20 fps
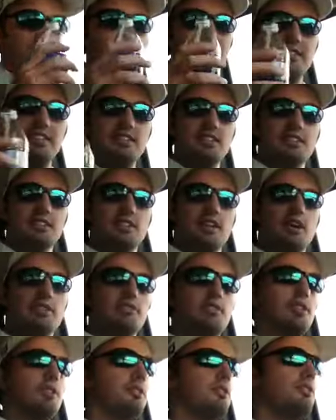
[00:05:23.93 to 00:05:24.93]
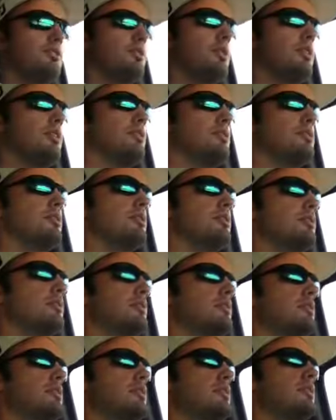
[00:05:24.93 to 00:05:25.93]
It teaches life skills as well, so
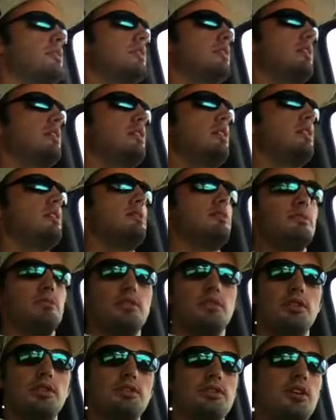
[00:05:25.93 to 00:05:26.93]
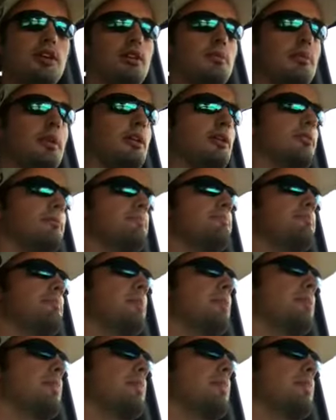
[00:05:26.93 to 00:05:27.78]
I'm real excited about it.